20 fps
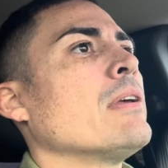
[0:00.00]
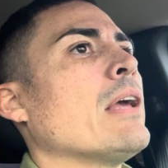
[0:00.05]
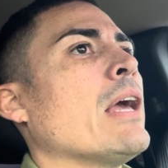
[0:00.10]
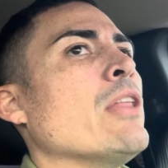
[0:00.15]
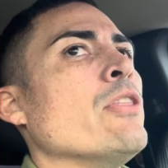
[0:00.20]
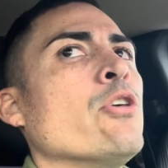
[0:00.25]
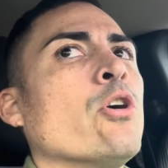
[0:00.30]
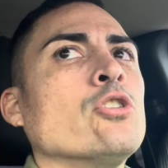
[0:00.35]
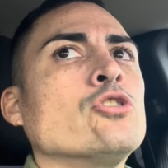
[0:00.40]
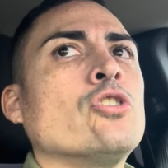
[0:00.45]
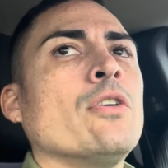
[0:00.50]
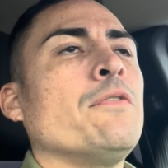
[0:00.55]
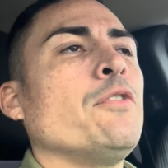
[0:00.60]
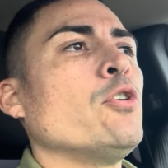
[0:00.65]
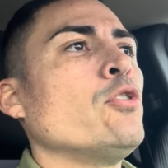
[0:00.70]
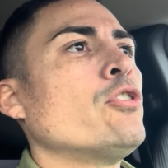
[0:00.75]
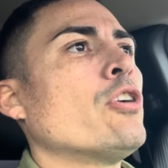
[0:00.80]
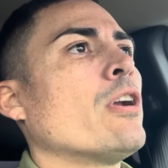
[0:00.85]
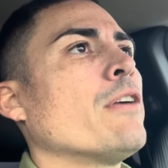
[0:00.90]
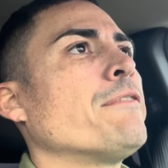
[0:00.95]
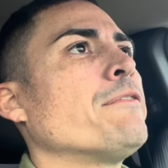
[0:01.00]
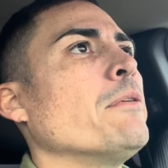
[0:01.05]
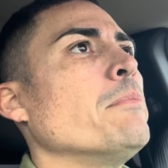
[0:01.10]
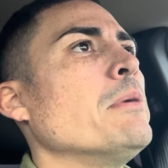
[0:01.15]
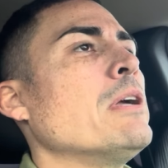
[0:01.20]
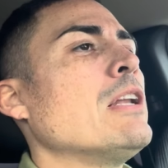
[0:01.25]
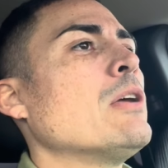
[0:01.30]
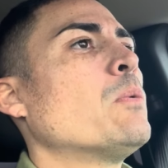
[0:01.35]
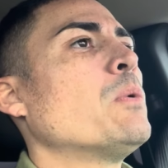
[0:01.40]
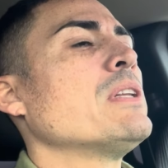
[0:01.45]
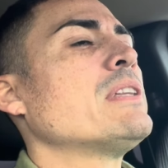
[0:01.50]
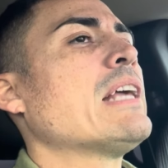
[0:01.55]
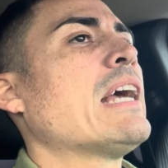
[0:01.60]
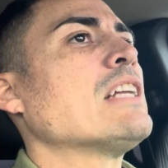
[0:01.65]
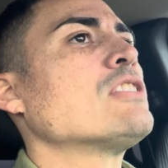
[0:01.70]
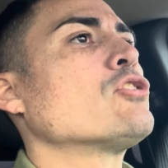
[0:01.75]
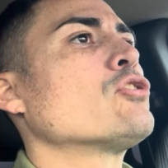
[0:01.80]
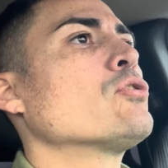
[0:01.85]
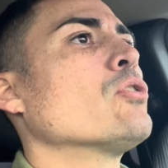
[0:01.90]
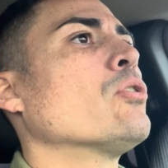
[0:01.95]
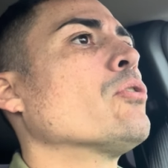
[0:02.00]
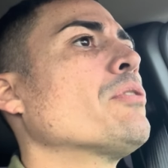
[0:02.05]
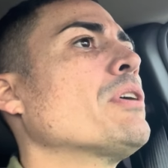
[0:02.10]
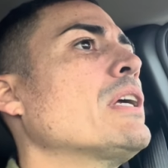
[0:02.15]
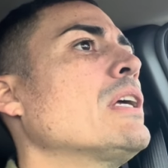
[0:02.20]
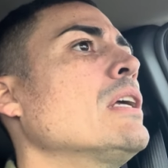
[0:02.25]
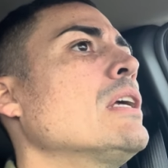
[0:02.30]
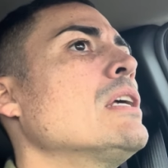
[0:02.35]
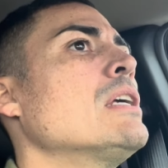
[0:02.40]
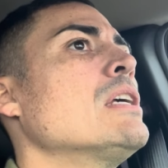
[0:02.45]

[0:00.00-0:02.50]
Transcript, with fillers: And those of you that are familiar with that story